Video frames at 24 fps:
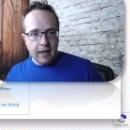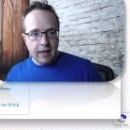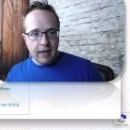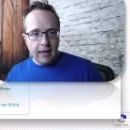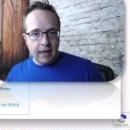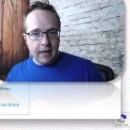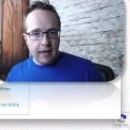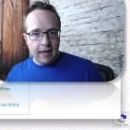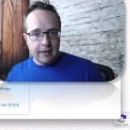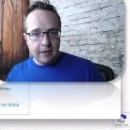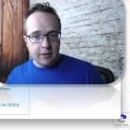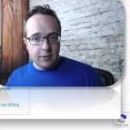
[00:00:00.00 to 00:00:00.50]

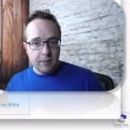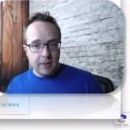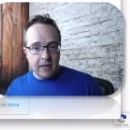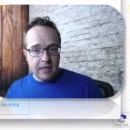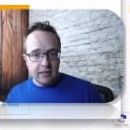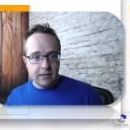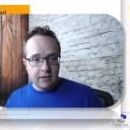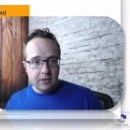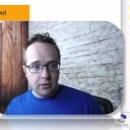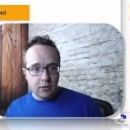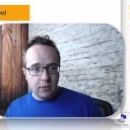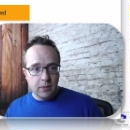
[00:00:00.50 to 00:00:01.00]
And this
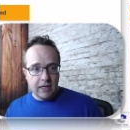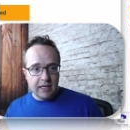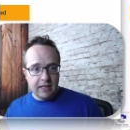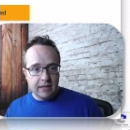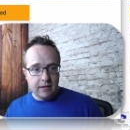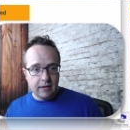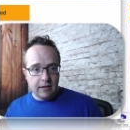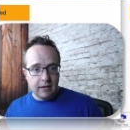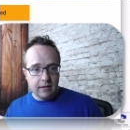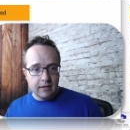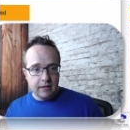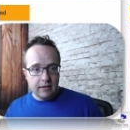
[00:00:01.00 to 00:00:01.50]
page isn't quite
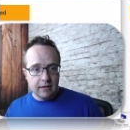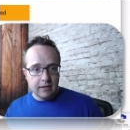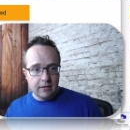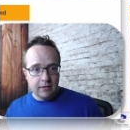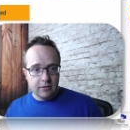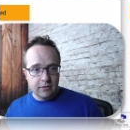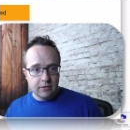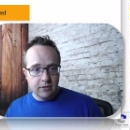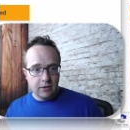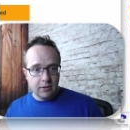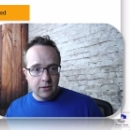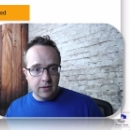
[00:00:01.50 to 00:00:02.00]
done.
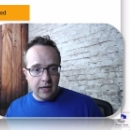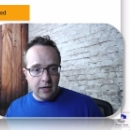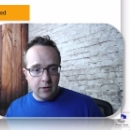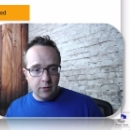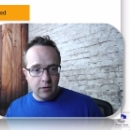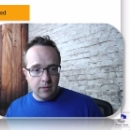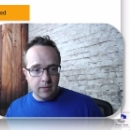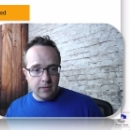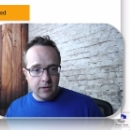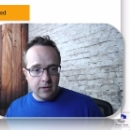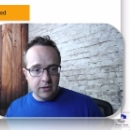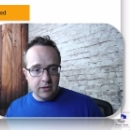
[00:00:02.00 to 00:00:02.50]
There's no header
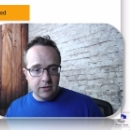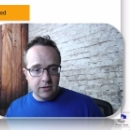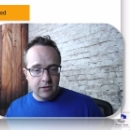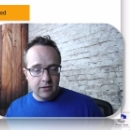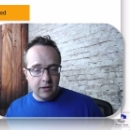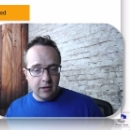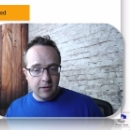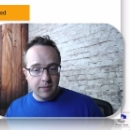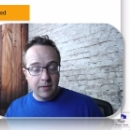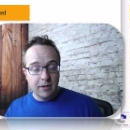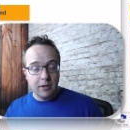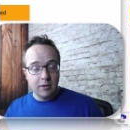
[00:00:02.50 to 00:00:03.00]
image and
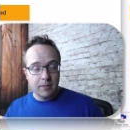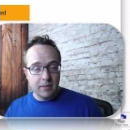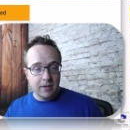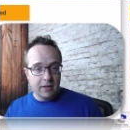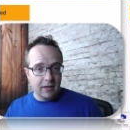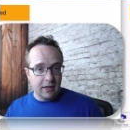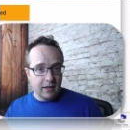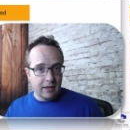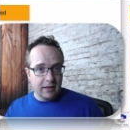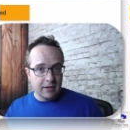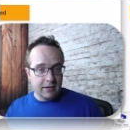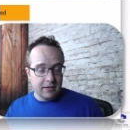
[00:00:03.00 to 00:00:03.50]
stuff, but it'll be
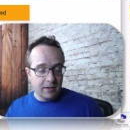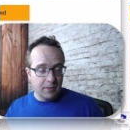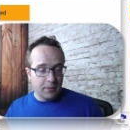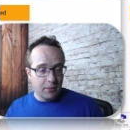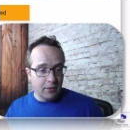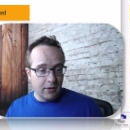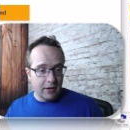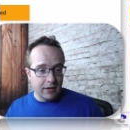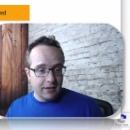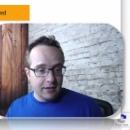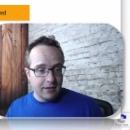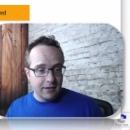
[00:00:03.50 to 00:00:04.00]
done at some
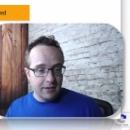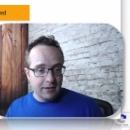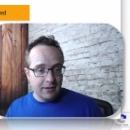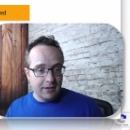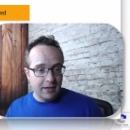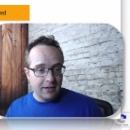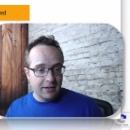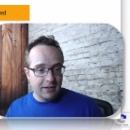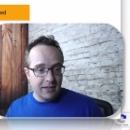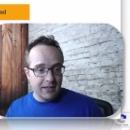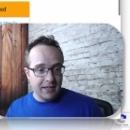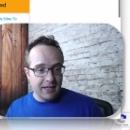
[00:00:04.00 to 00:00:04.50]
point.
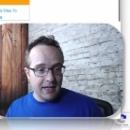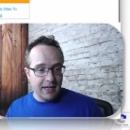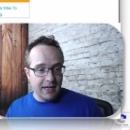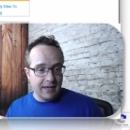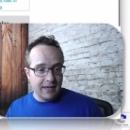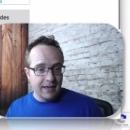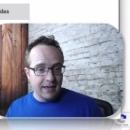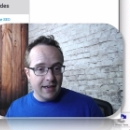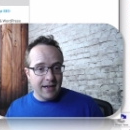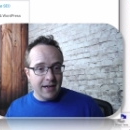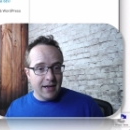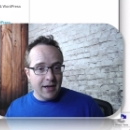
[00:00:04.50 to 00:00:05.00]
Not done yet.
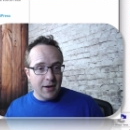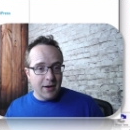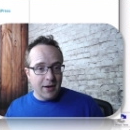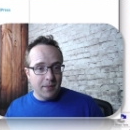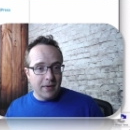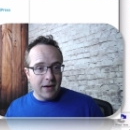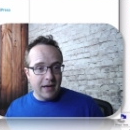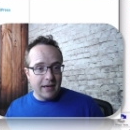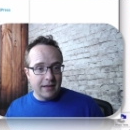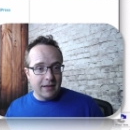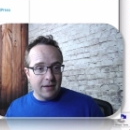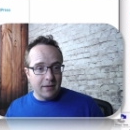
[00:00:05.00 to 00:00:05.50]

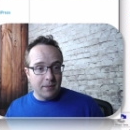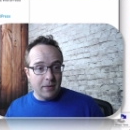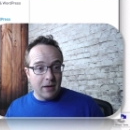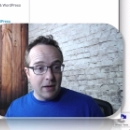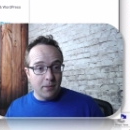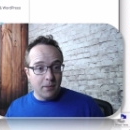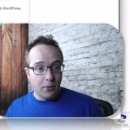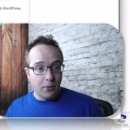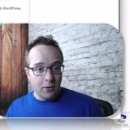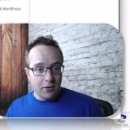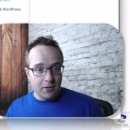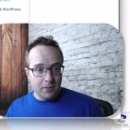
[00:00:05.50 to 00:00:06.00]
But the
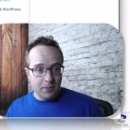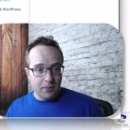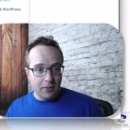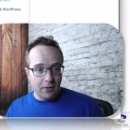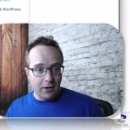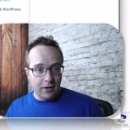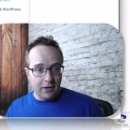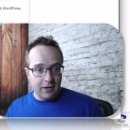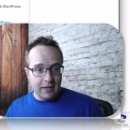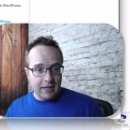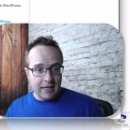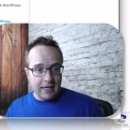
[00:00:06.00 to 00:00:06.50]
important
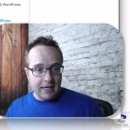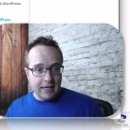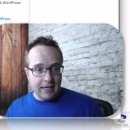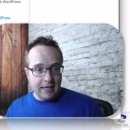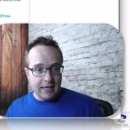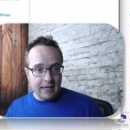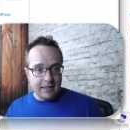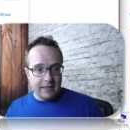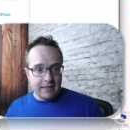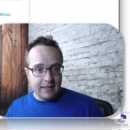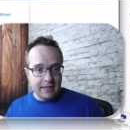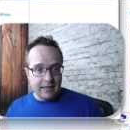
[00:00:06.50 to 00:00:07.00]
part
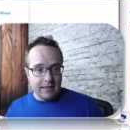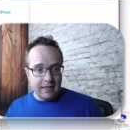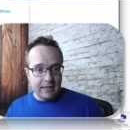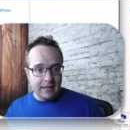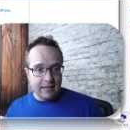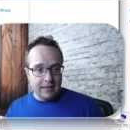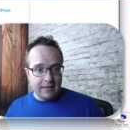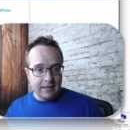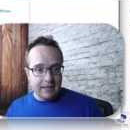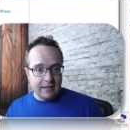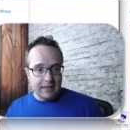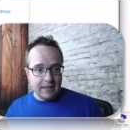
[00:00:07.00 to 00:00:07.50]
is
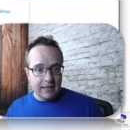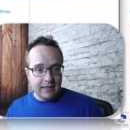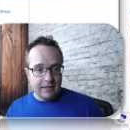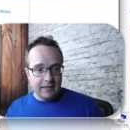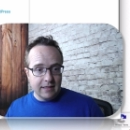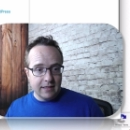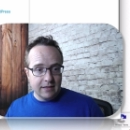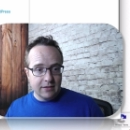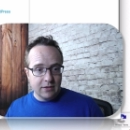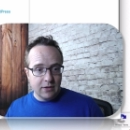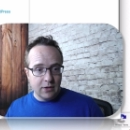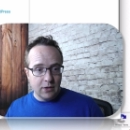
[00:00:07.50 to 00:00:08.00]
the C S
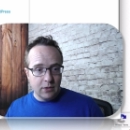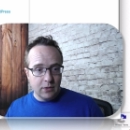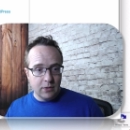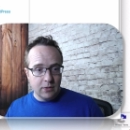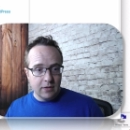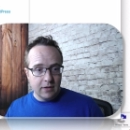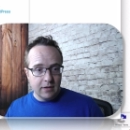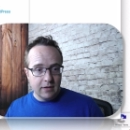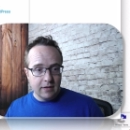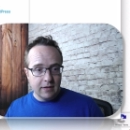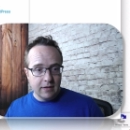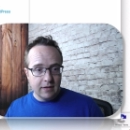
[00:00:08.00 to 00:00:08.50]
S
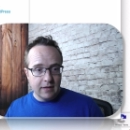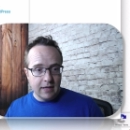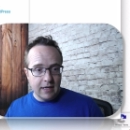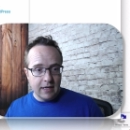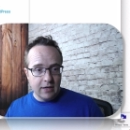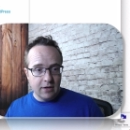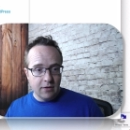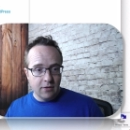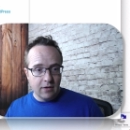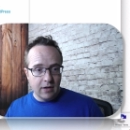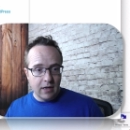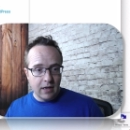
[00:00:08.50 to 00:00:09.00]
code that you
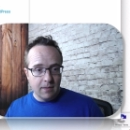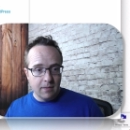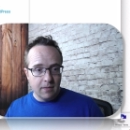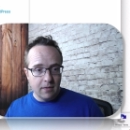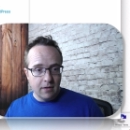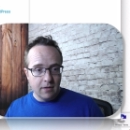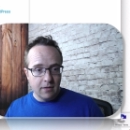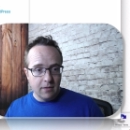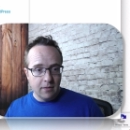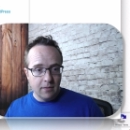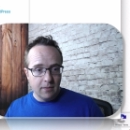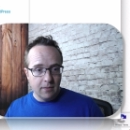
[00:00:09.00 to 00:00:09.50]
can grab
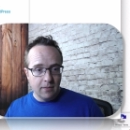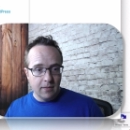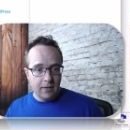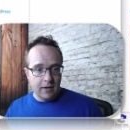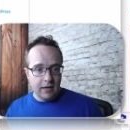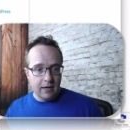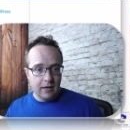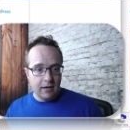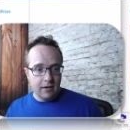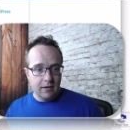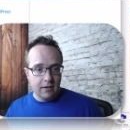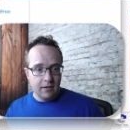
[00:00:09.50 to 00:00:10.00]

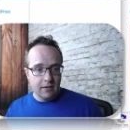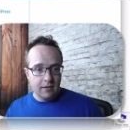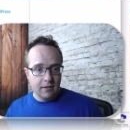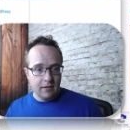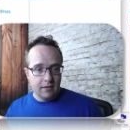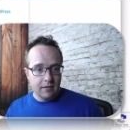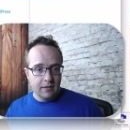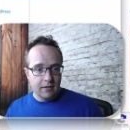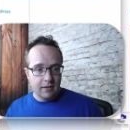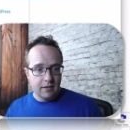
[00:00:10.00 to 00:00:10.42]
right here,